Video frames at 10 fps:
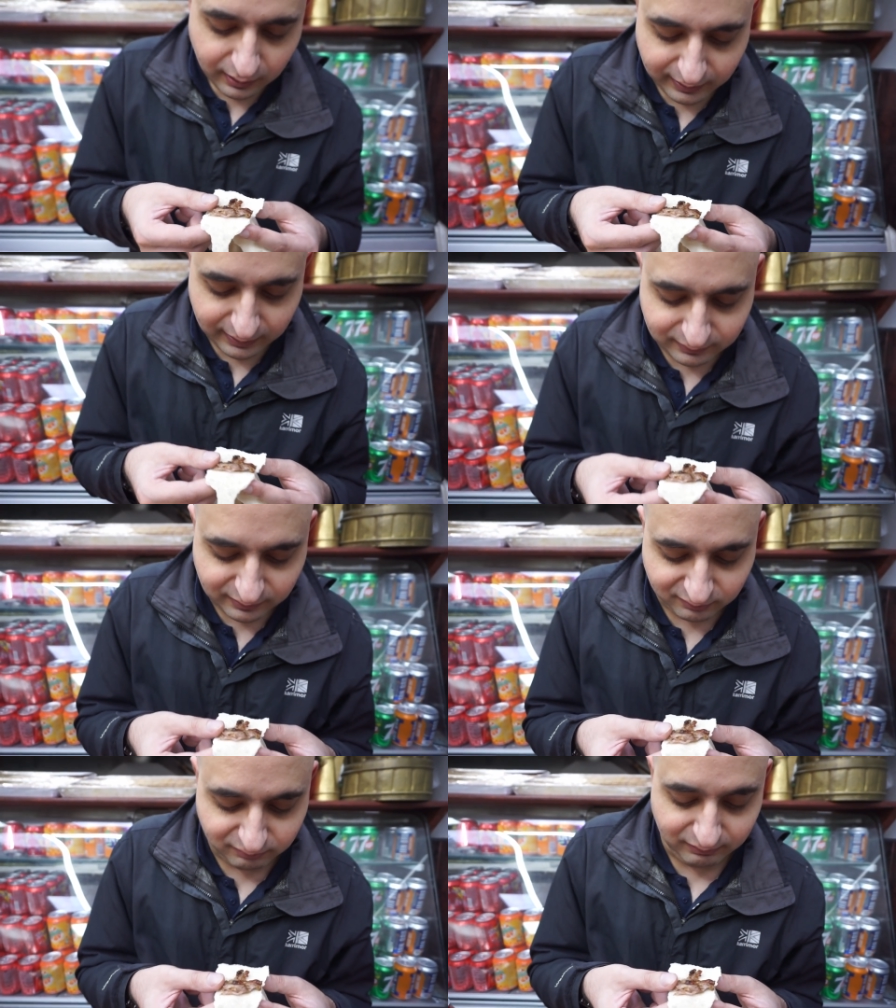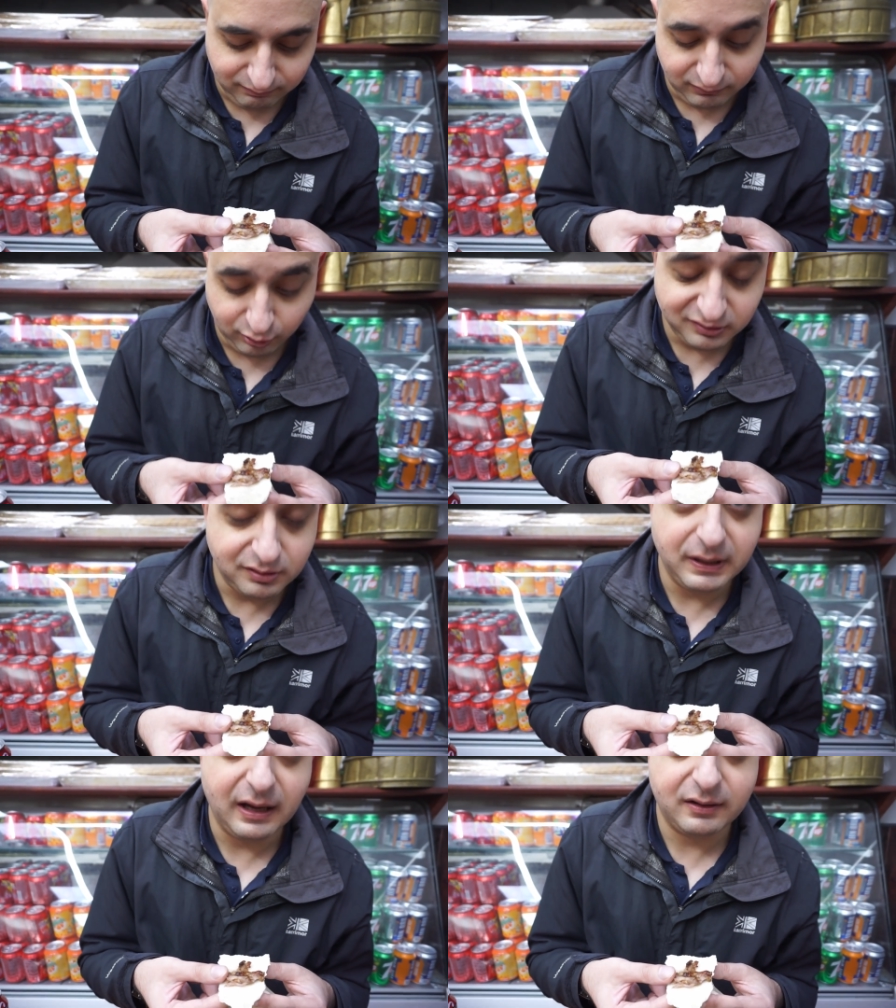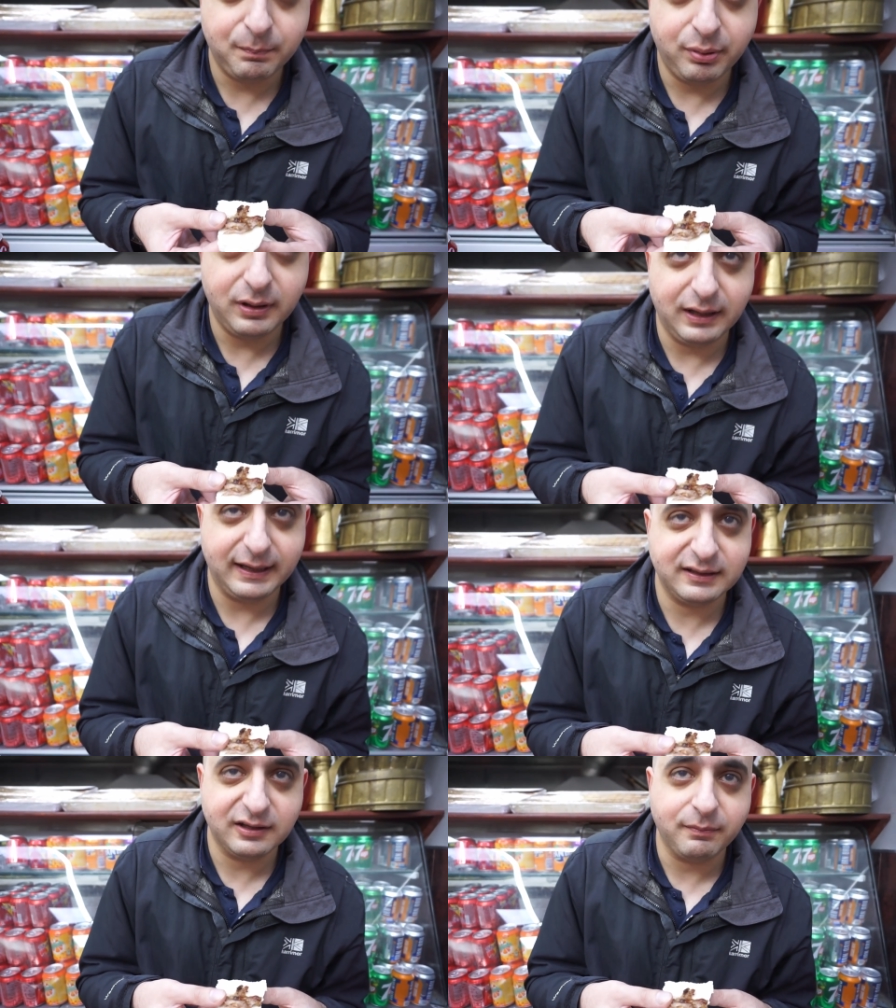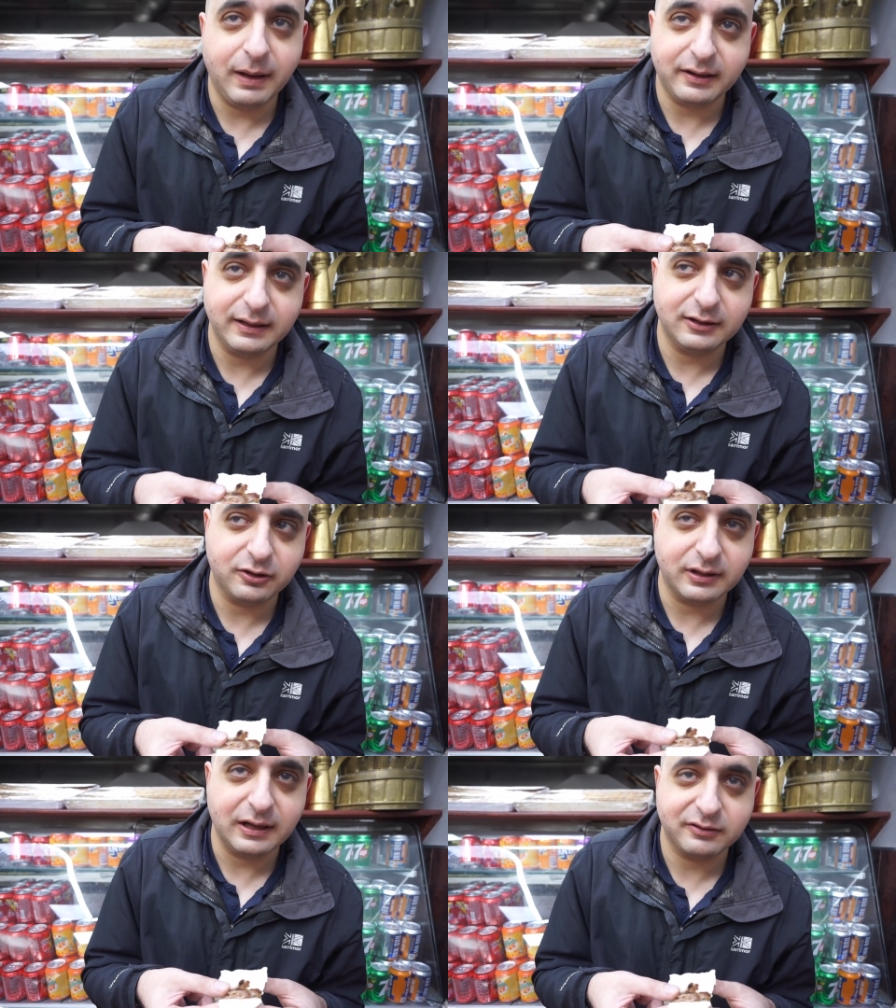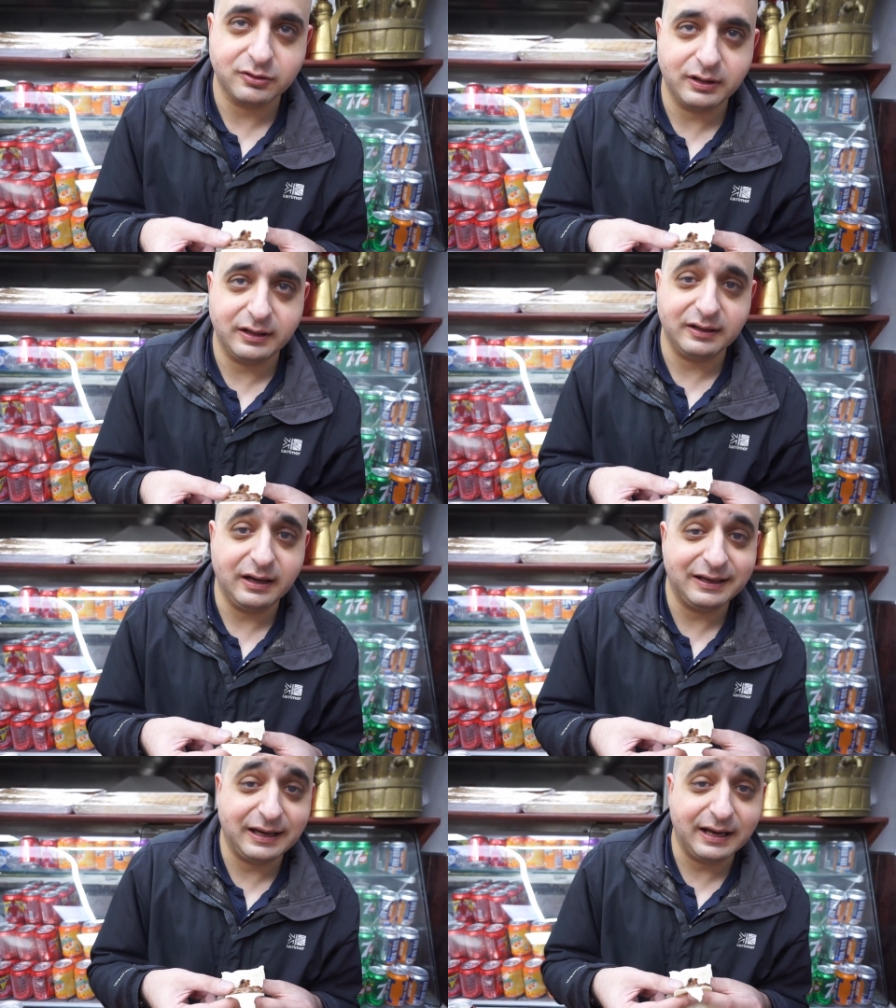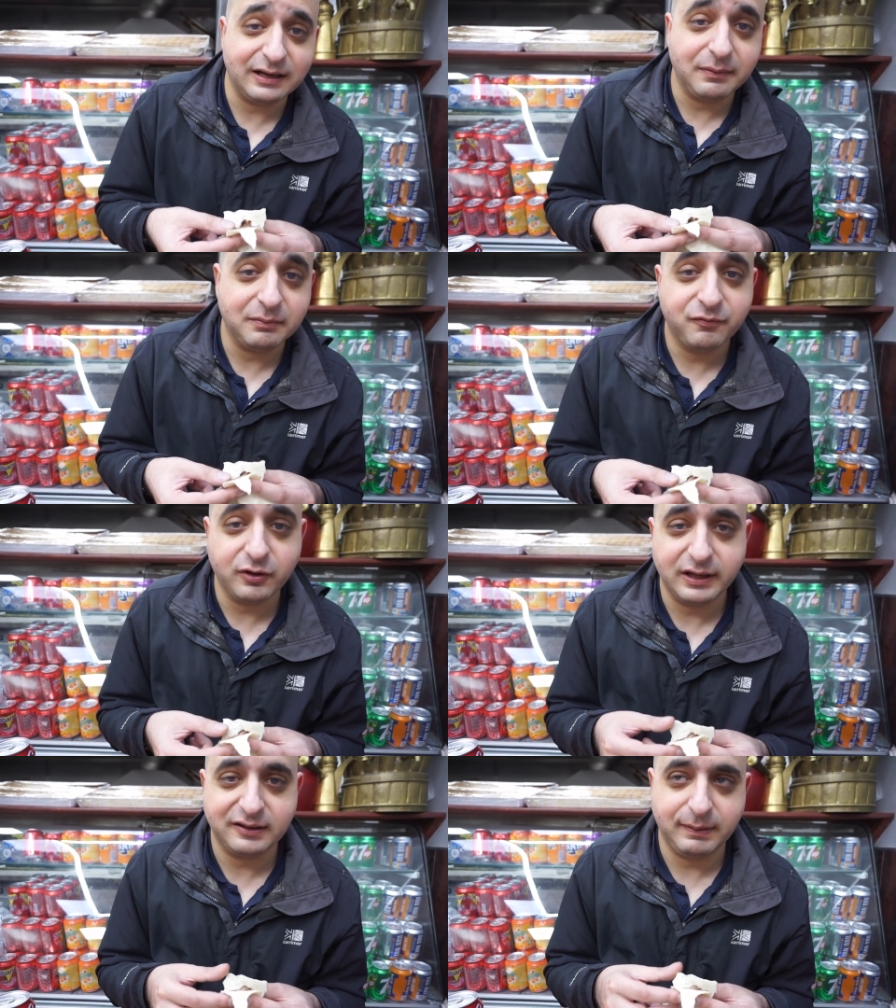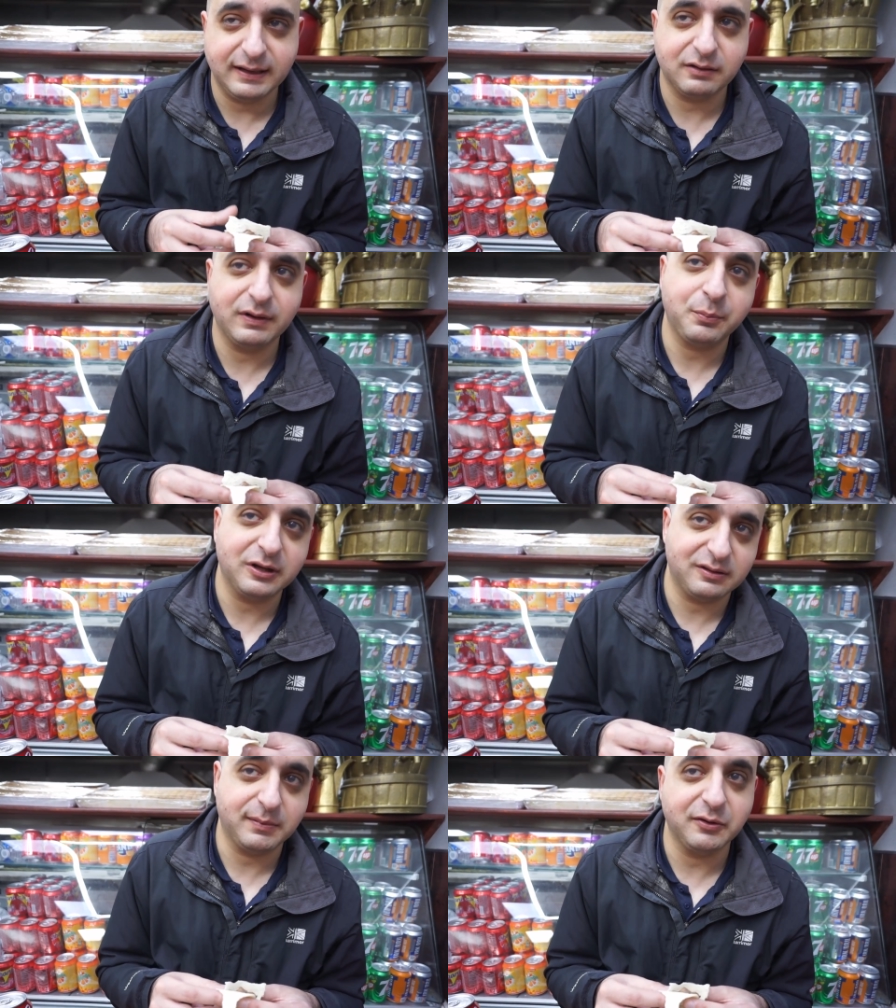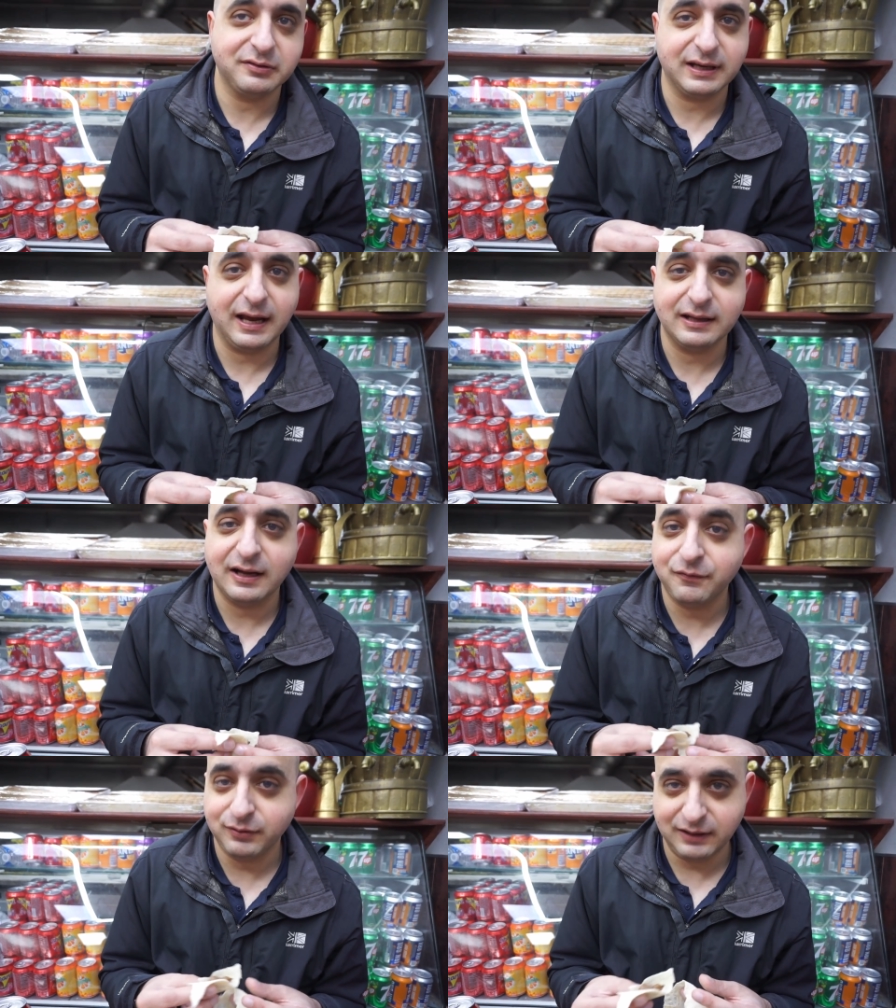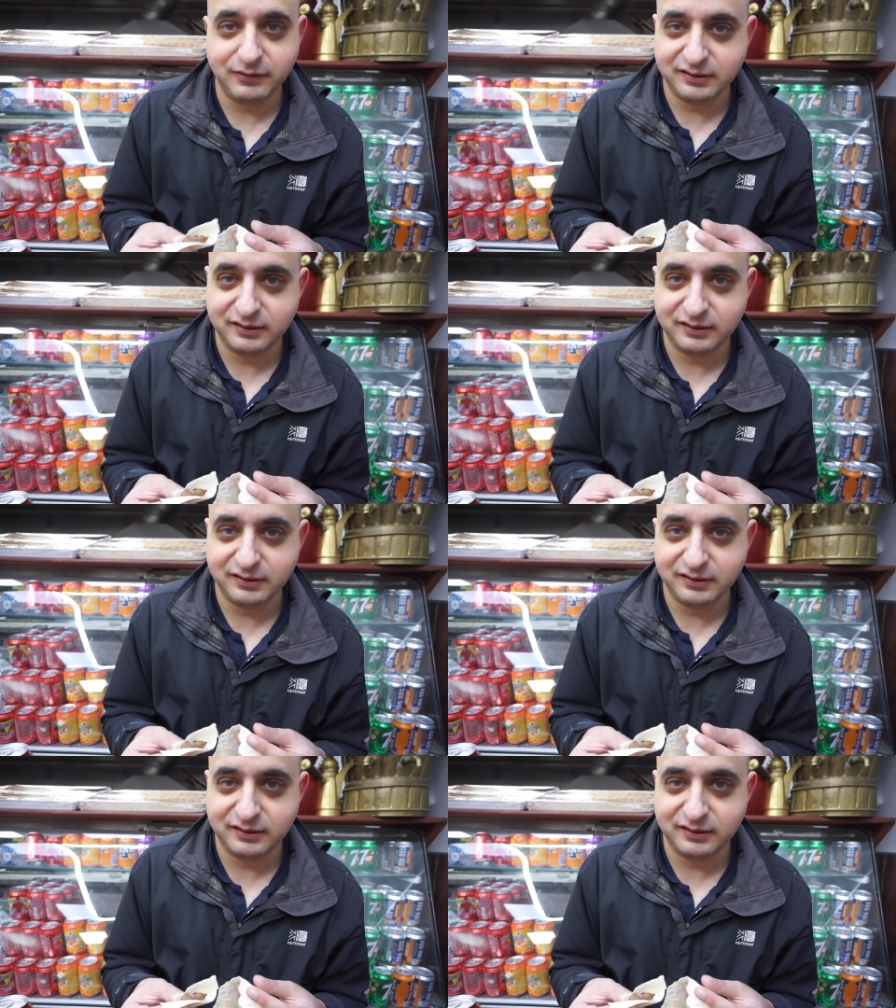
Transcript: Uh, there looks to be plenty of marinade on that, so again, fully expecting when I put this in the mouth to get that flavour